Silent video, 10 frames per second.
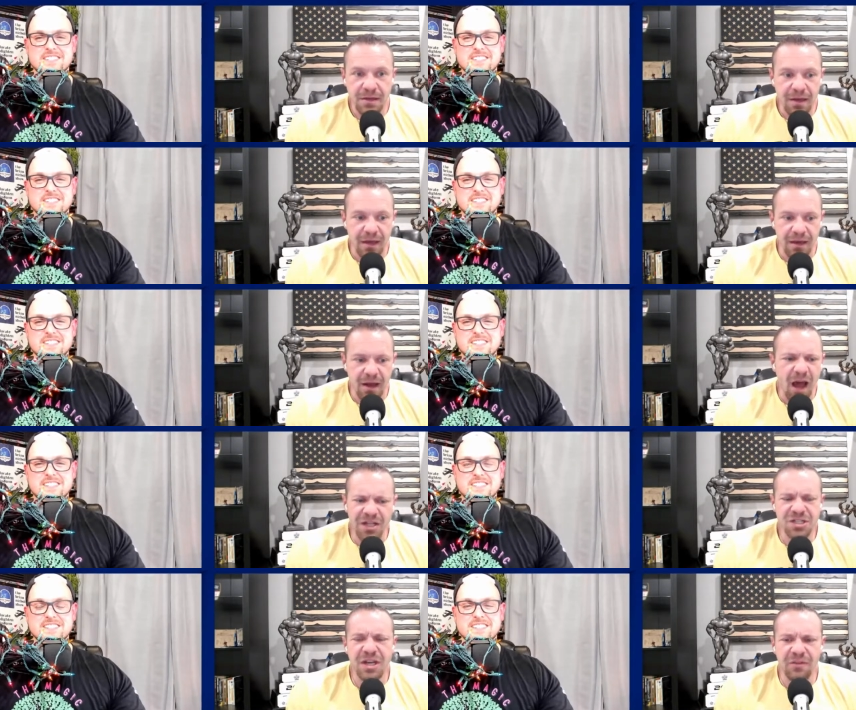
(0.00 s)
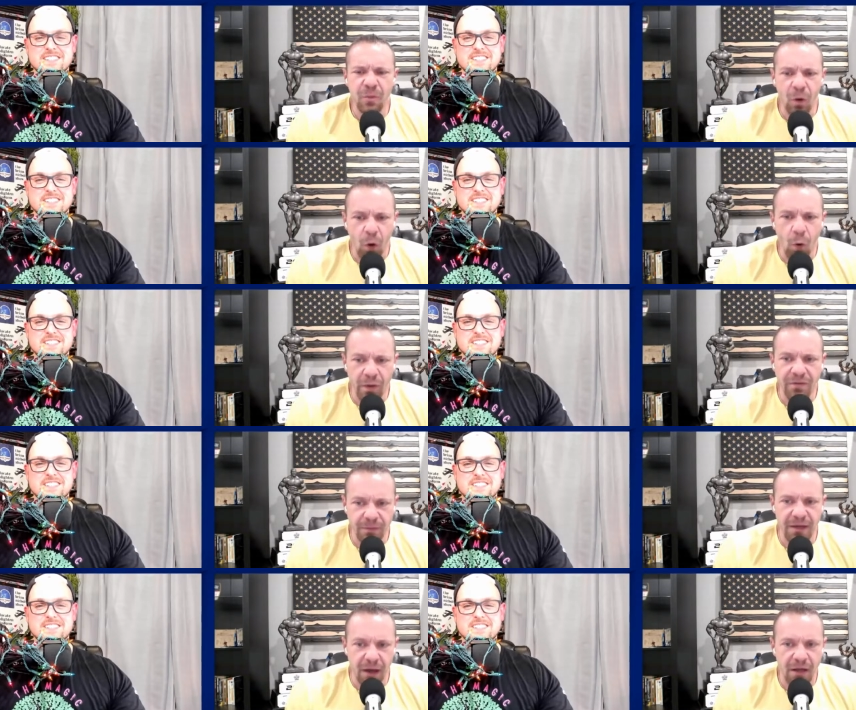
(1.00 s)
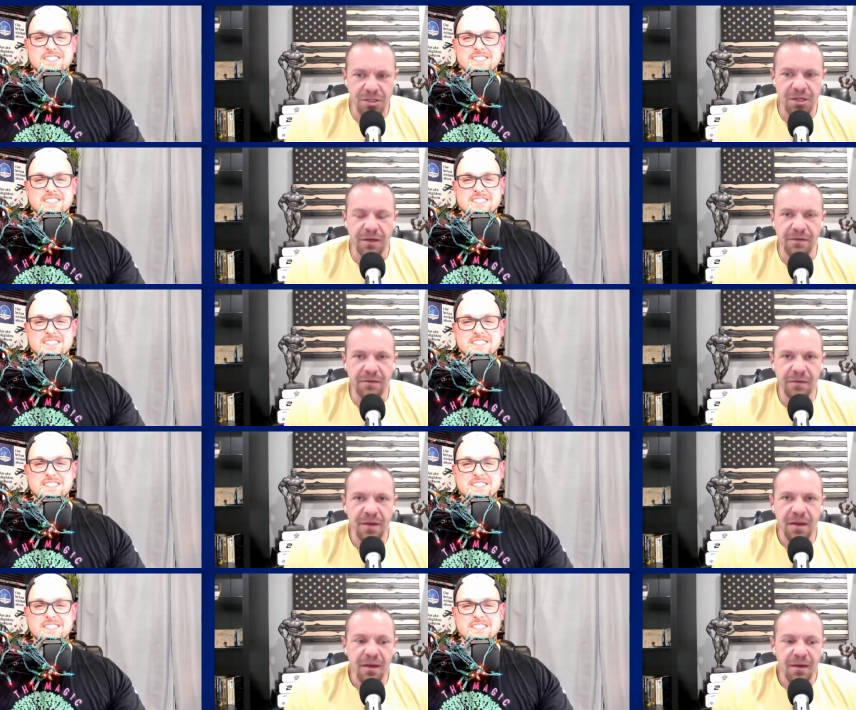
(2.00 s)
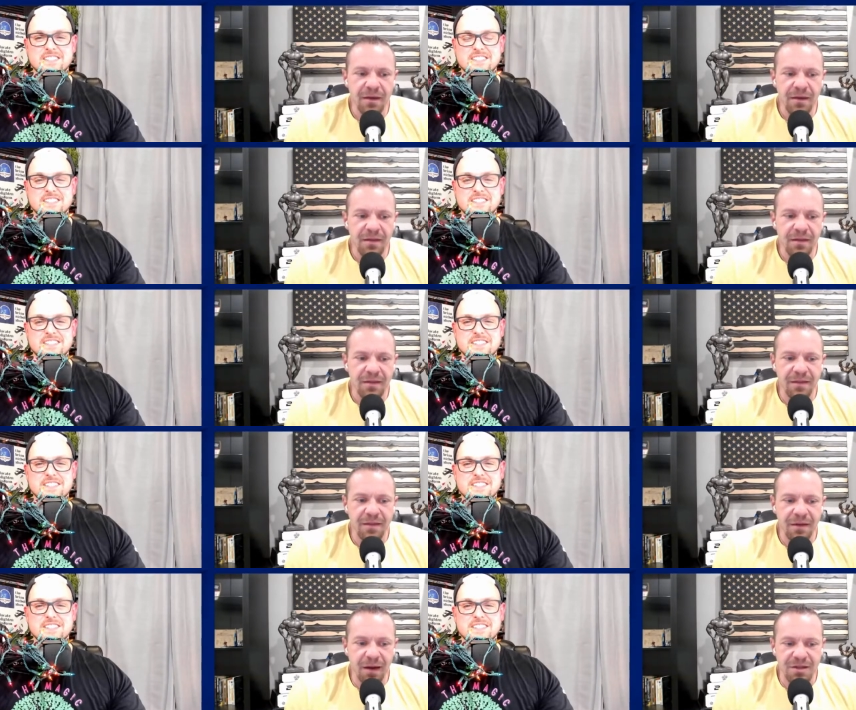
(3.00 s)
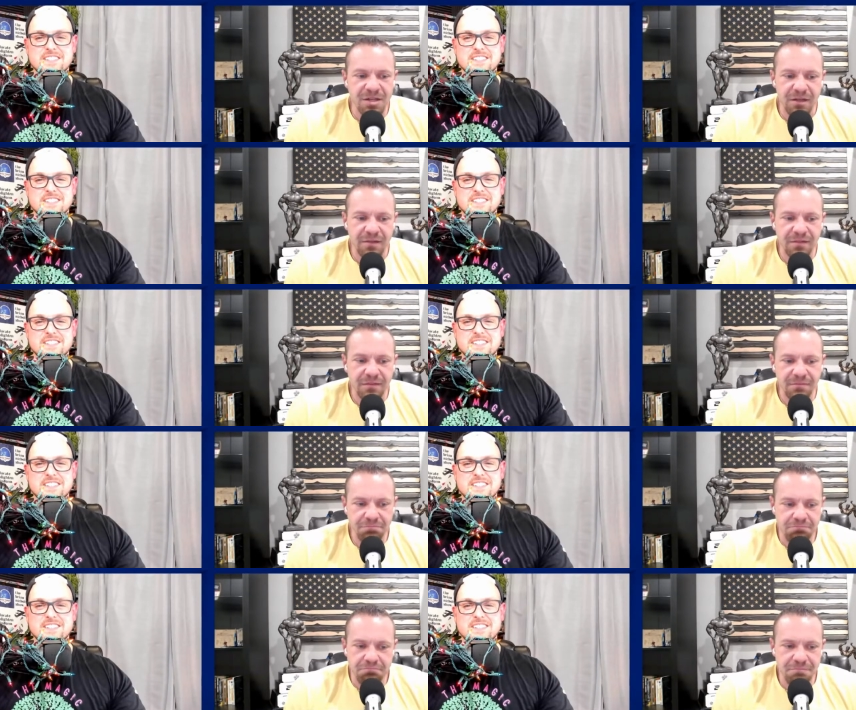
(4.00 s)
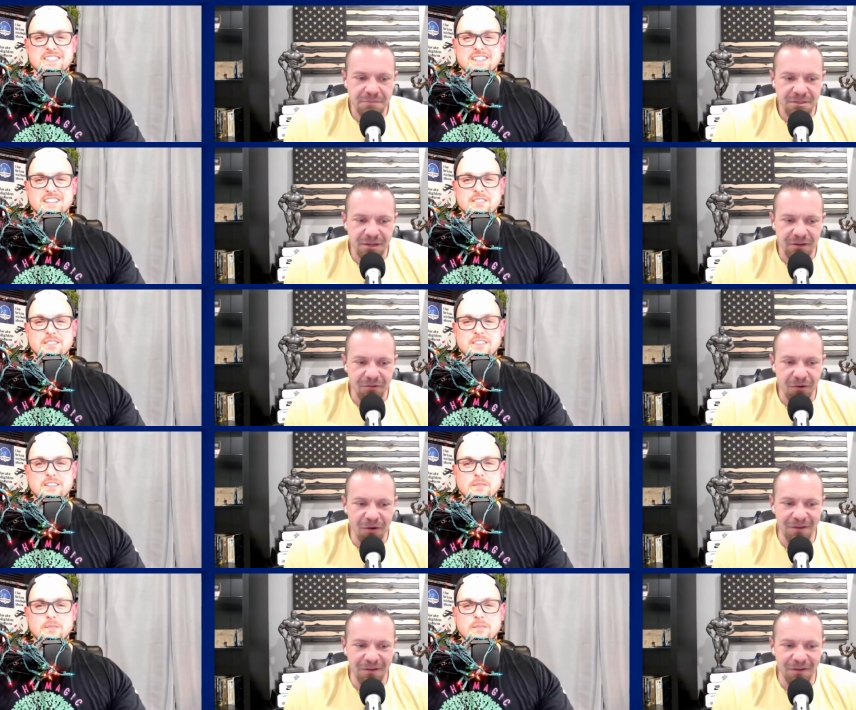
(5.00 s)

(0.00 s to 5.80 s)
Speaker 1: And hot chicks will always mean hot chicks. Hot chicks. this is how you roll.